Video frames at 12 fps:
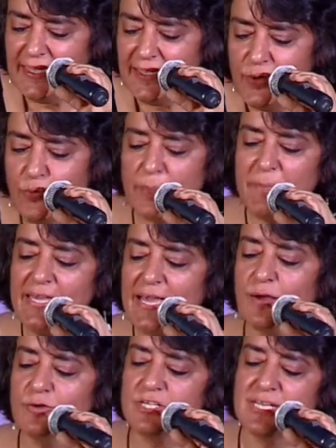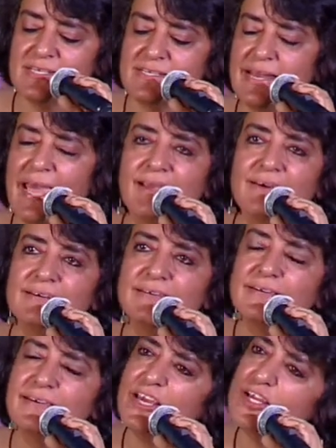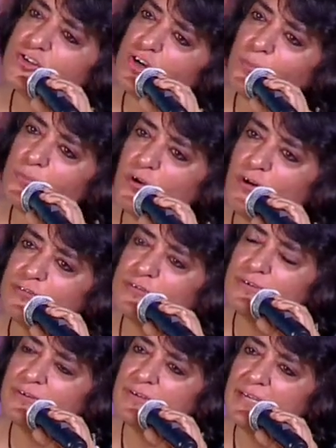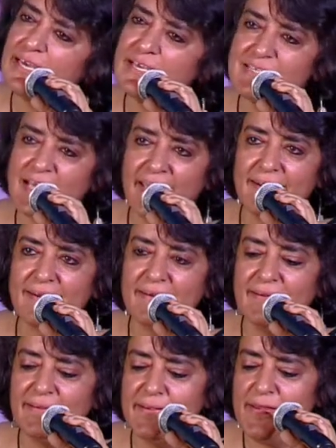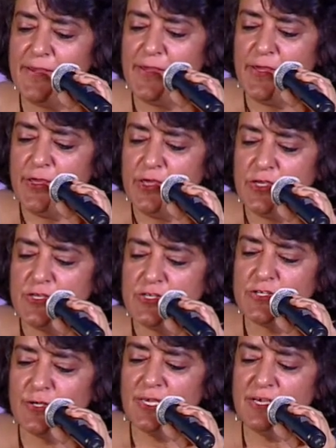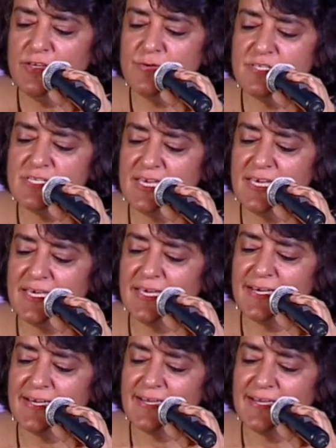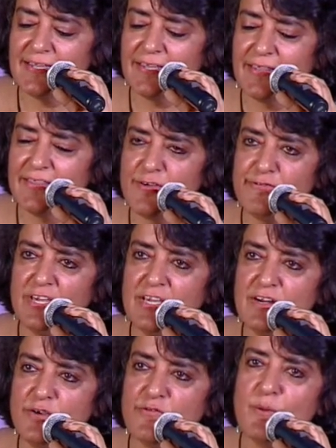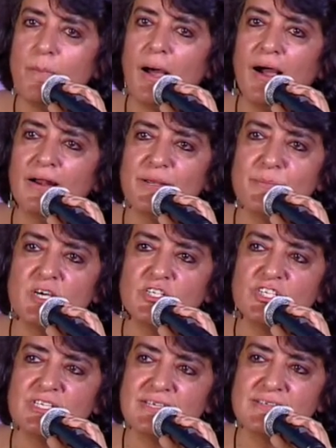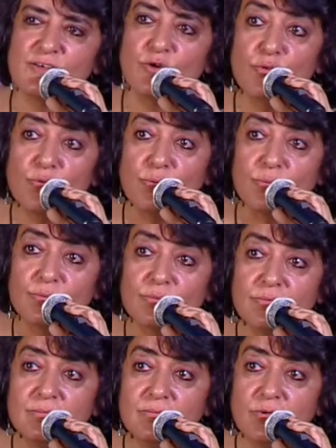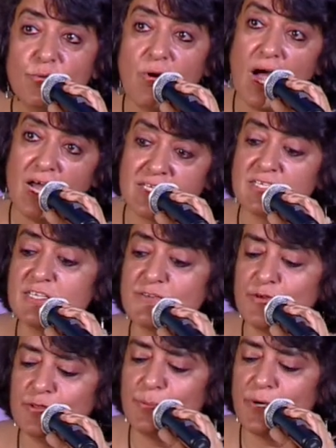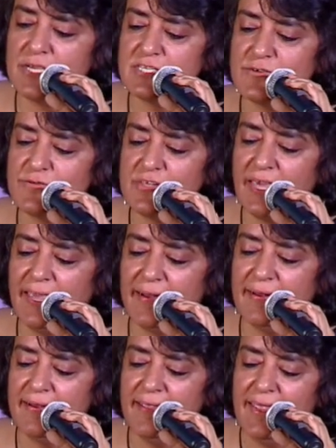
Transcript: Whipping out his dagger, he chopped off his head. So here you see the figure of the bard emerges as a guru who asks for the price of the head.